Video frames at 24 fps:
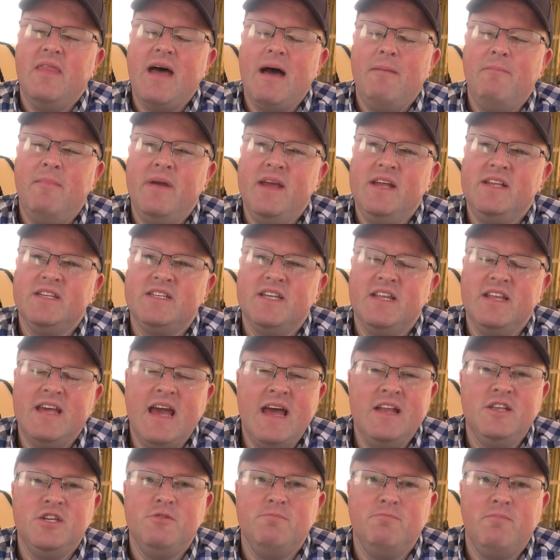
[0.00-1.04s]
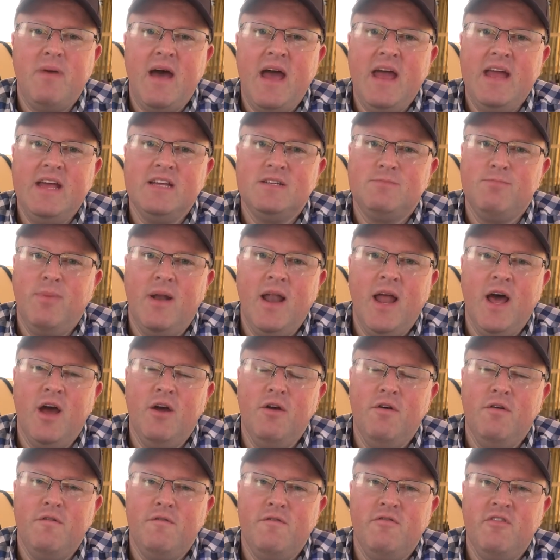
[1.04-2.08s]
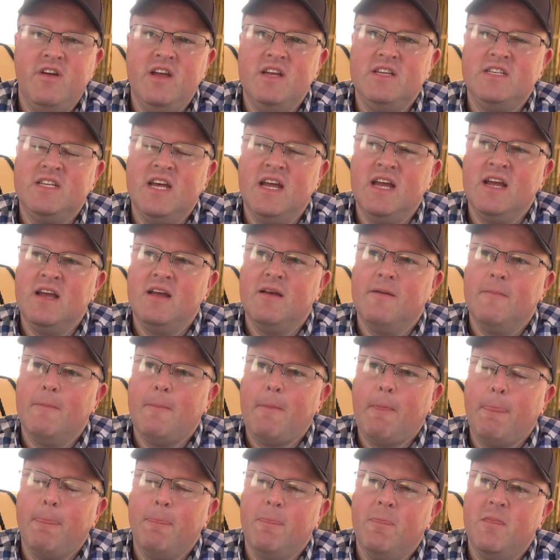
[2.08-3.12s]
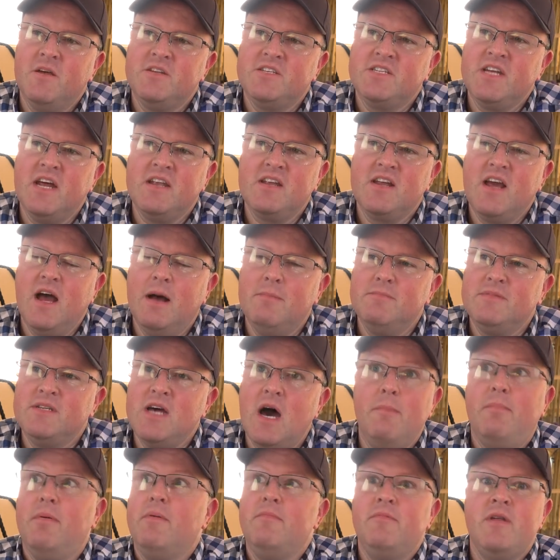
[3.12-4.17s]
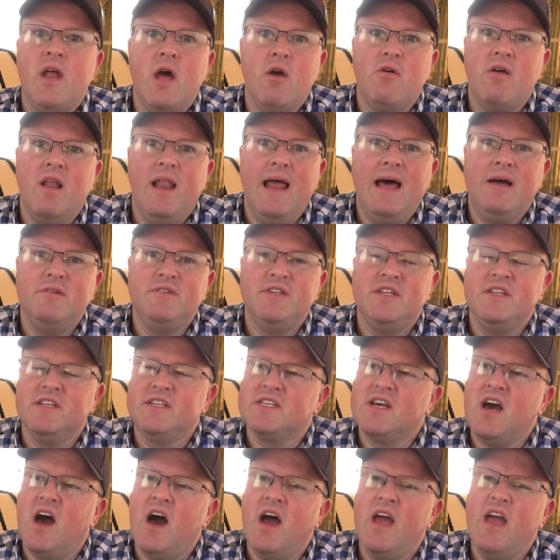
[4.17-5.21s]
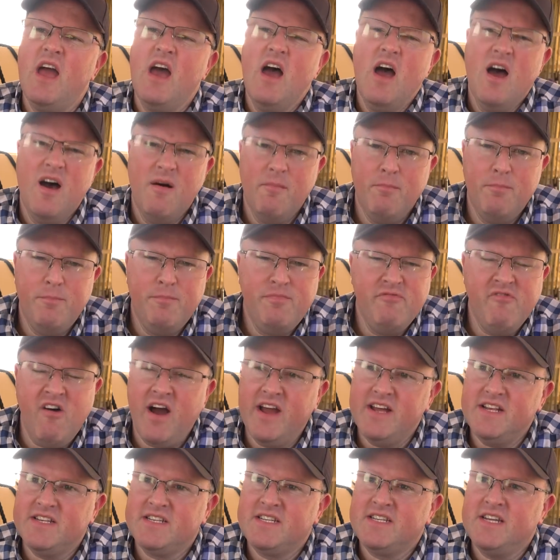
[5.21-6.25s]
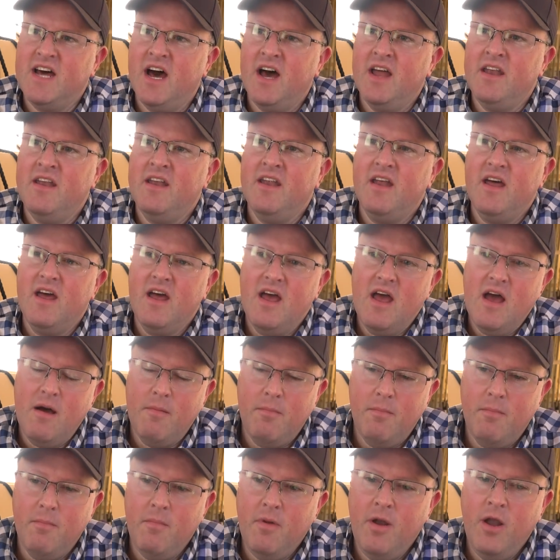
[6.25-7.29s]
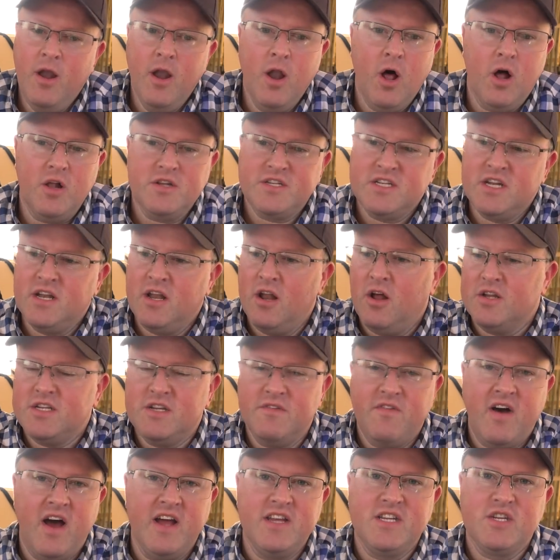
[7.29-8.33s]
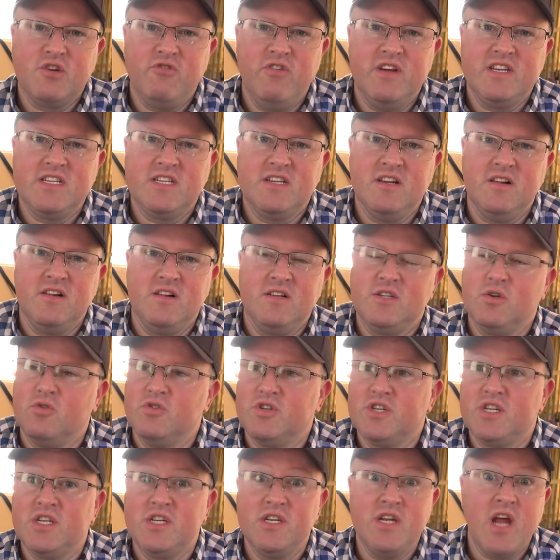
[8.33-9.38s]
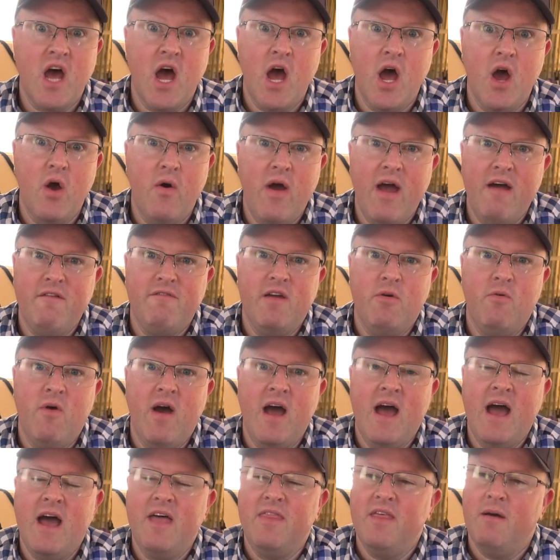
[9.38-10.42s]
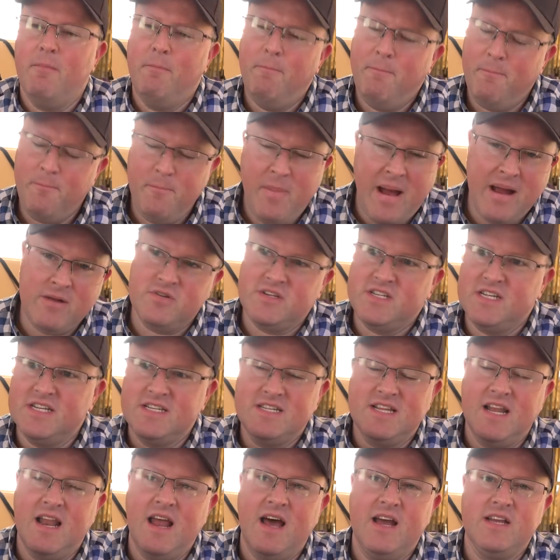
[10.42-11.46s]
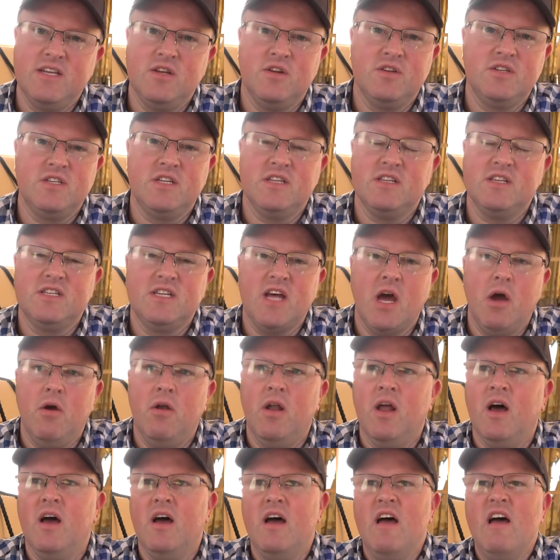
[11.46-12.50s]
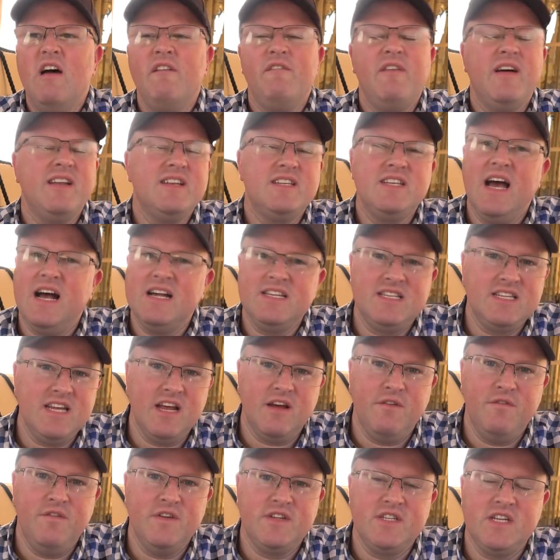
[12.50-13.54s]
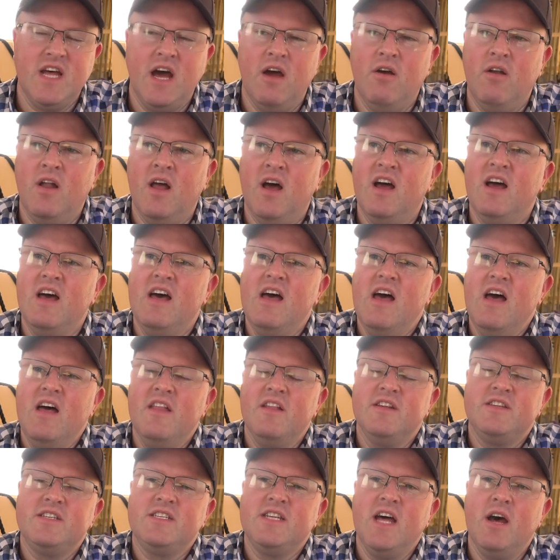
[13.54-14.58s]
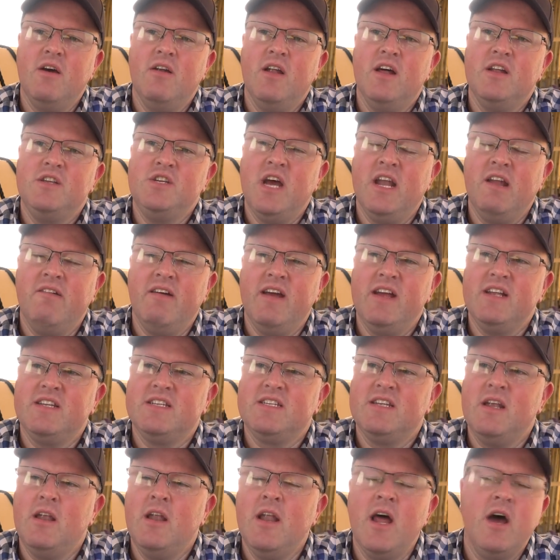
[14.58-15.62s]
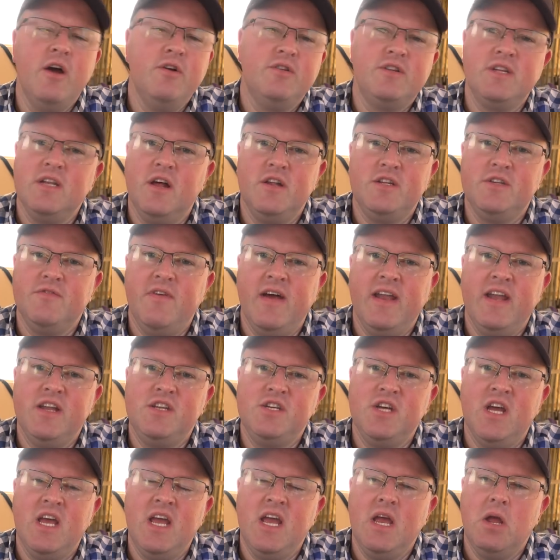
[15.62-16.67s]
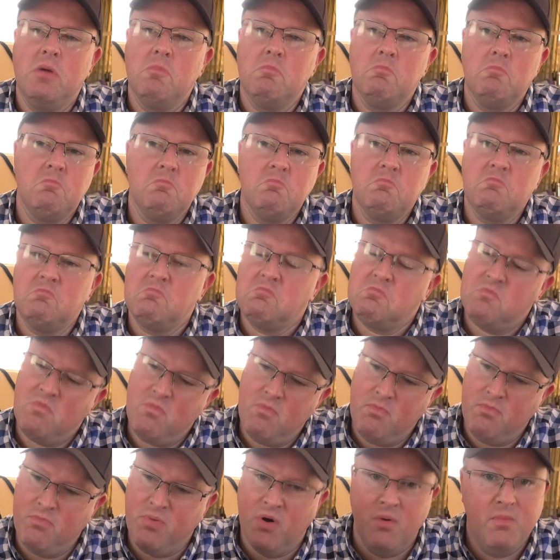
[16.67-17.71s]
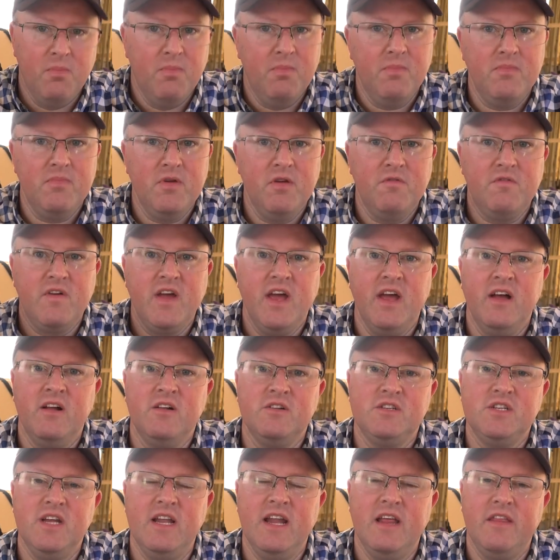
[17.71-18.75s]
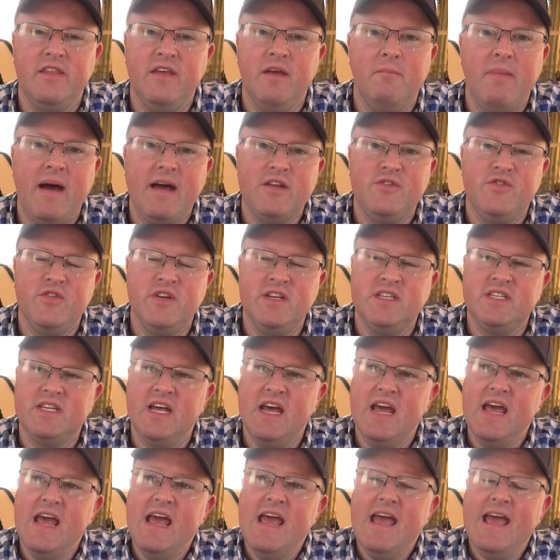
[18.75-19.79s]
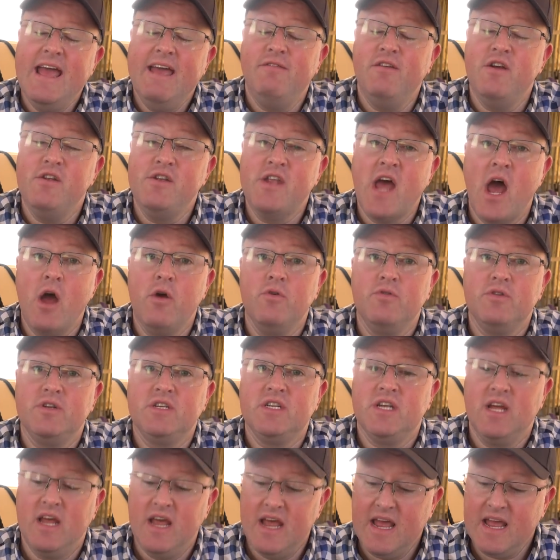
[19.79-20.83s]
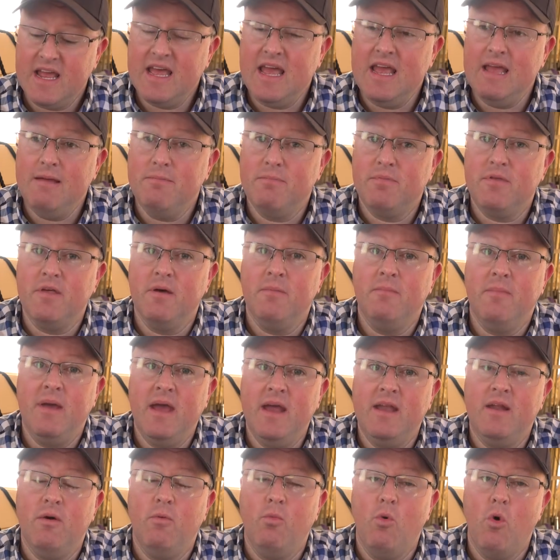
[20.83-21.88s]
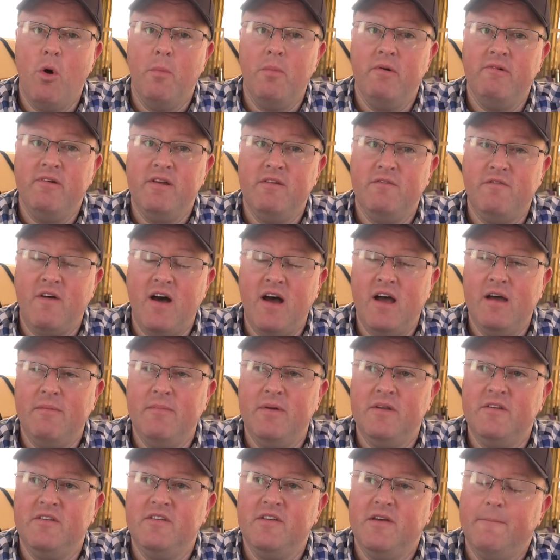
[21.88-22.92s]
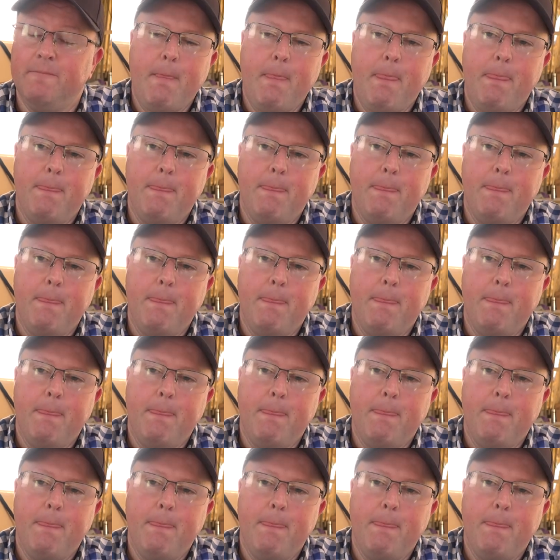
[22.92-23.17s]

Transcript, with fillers: That means that the engine bay is below freezing. The sun comes up, no clouds in the sky, bright sun, lots and lots of ice crystals or snow everywhere that bounces the light onto the solar. Fantastic for solar the solar generates loads and loads of energy, boom, you've killed your lithium batteries if you don't keep them in a warmer environment.